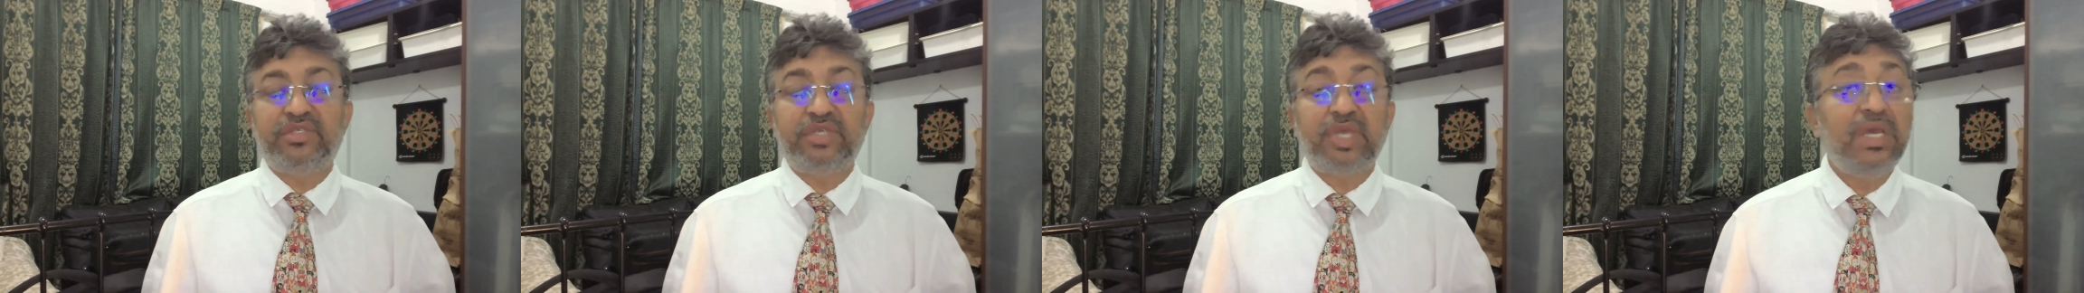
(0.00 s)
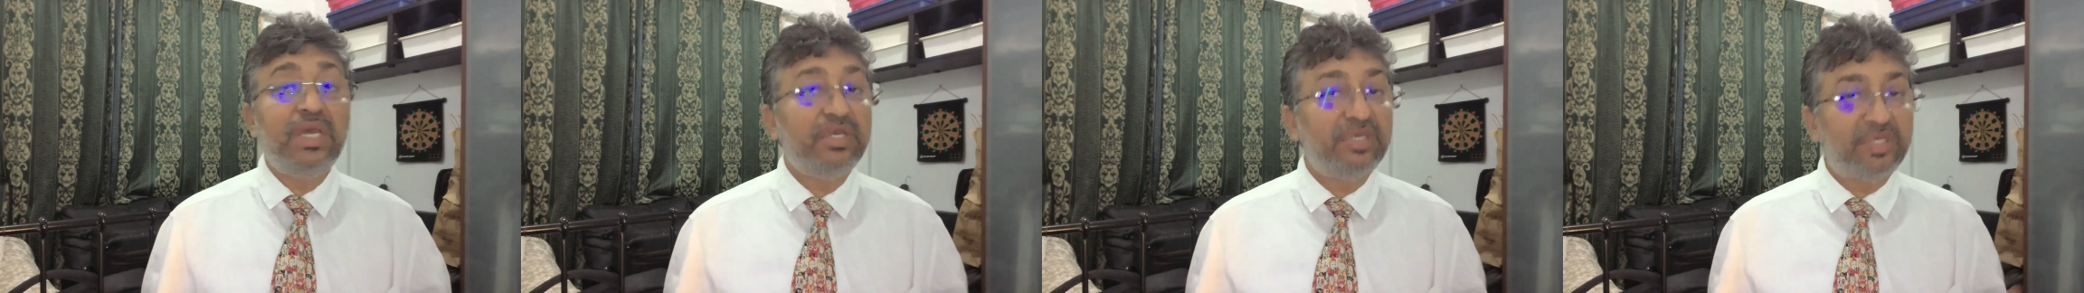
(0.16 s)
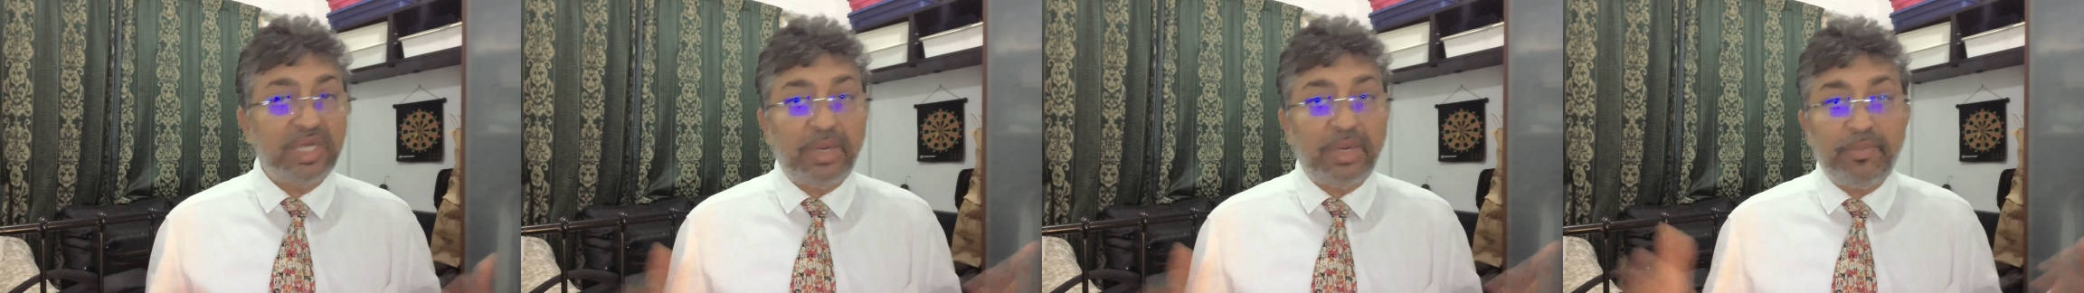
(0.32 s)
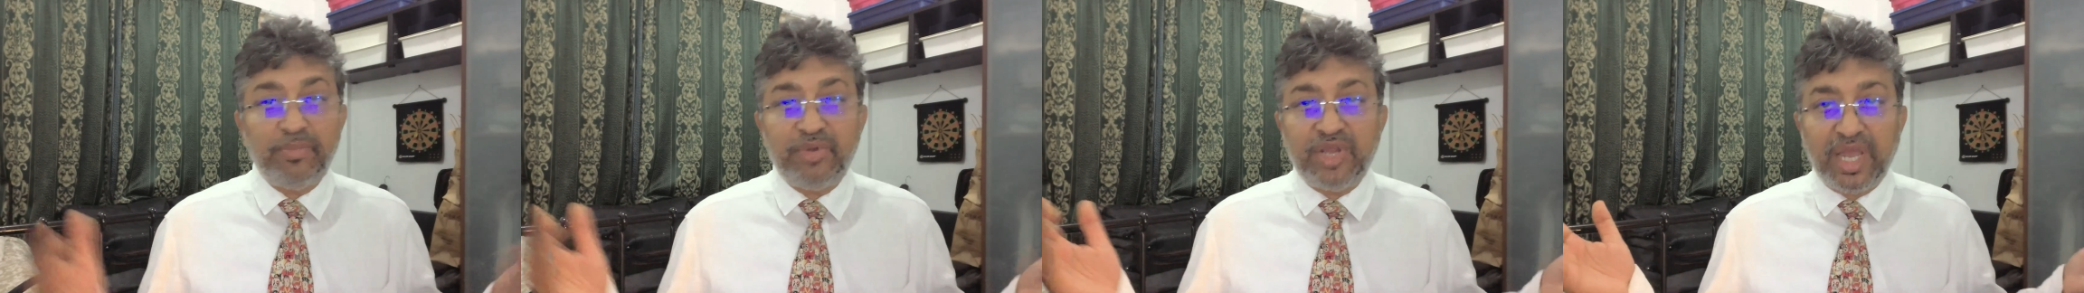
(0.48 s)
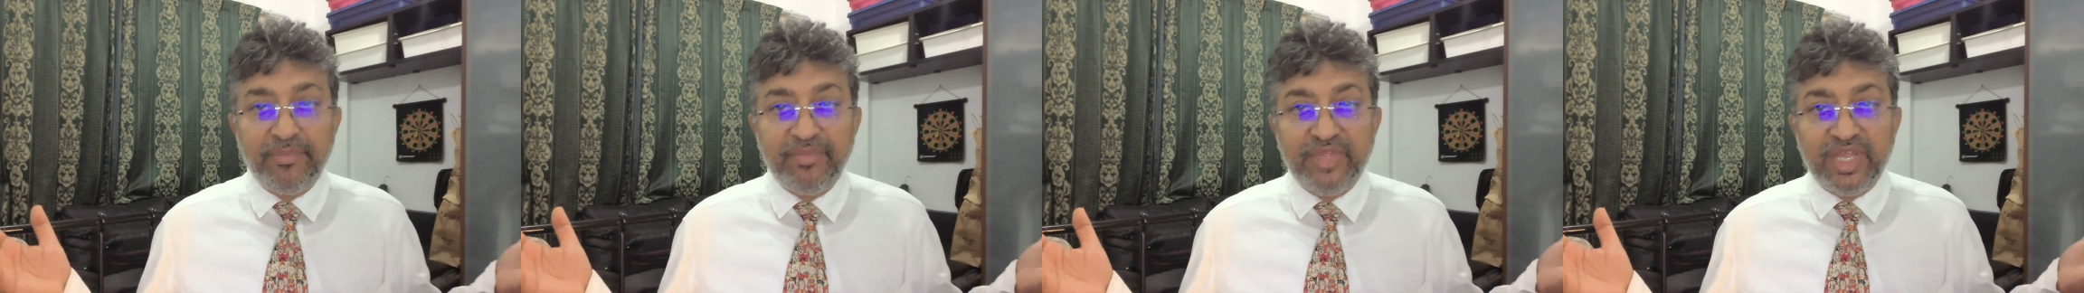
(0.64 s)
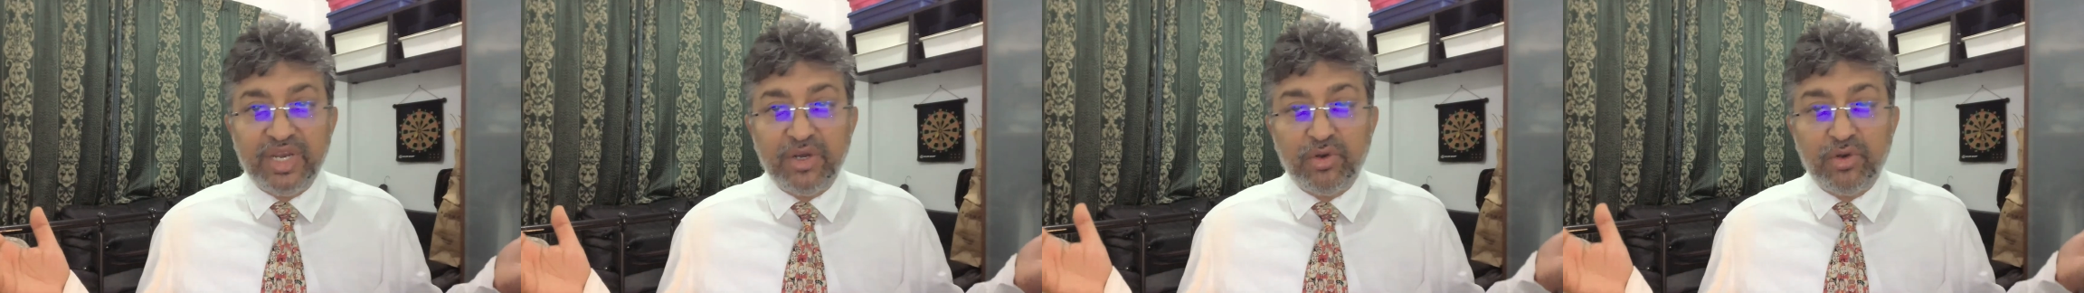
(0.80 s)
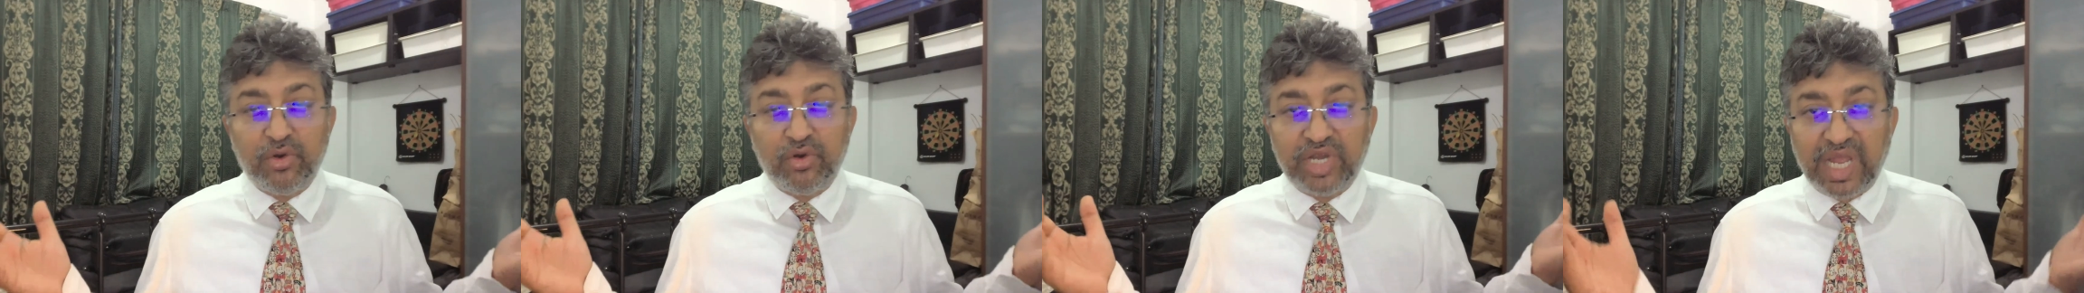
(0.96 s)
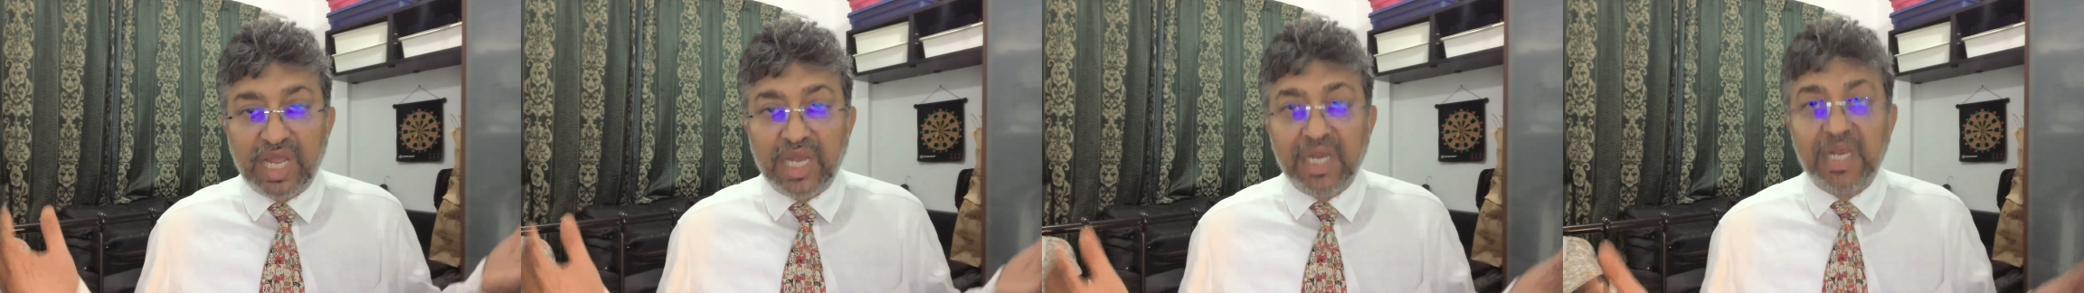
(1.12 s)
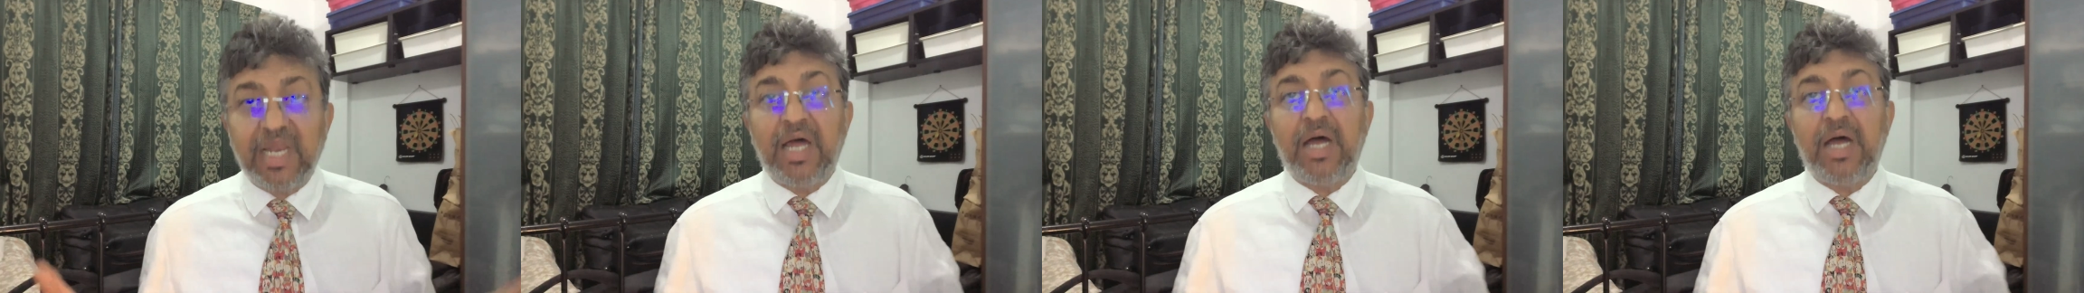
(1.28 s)
Sometimes they don't
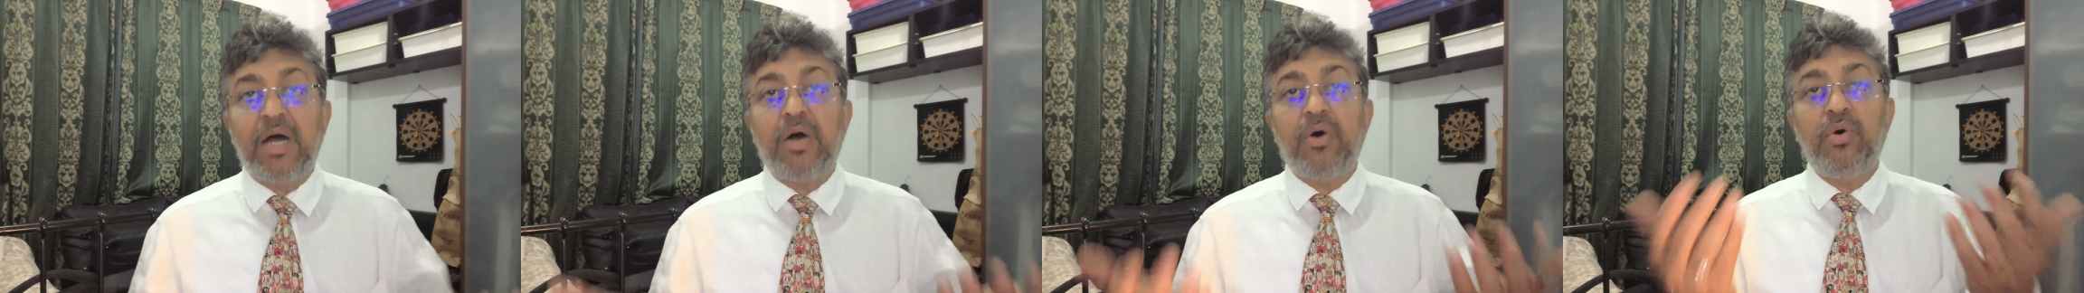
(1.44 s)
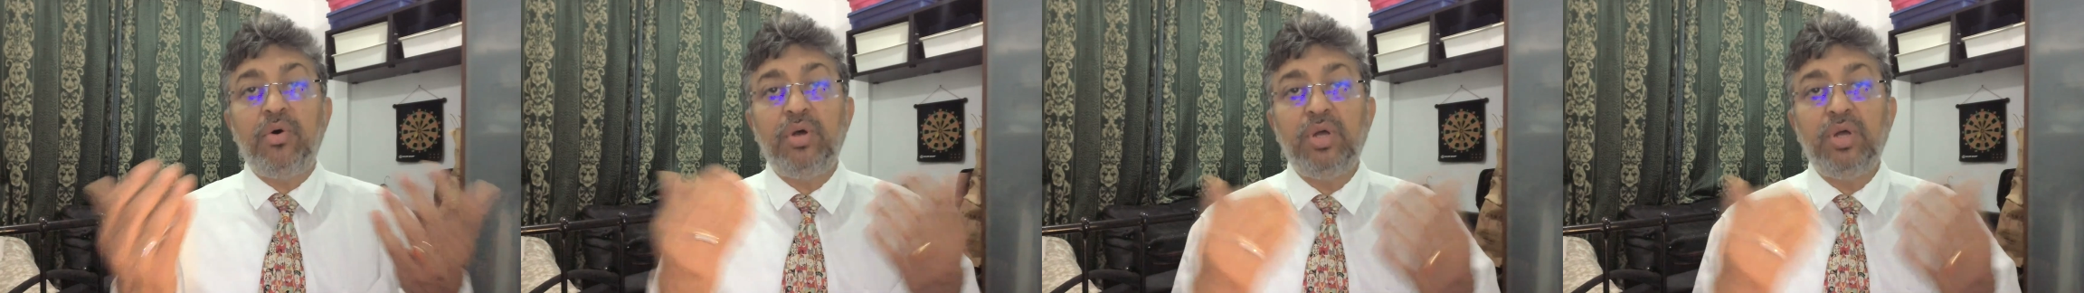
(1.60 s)
allow